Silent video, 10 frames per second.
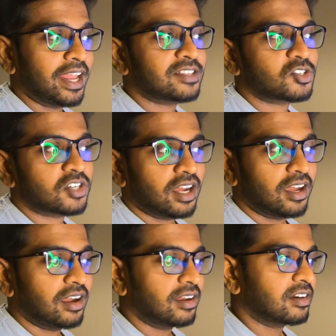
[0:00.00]
an
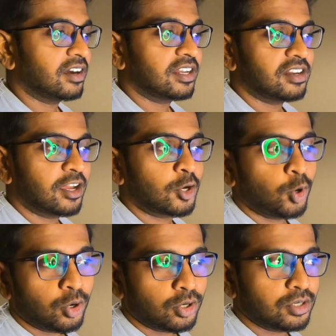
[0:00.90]
extra curricular
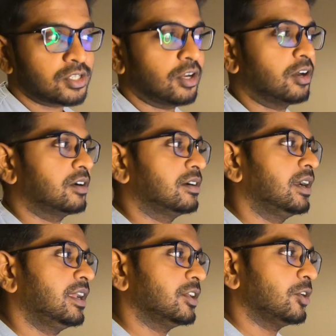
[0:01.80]
course or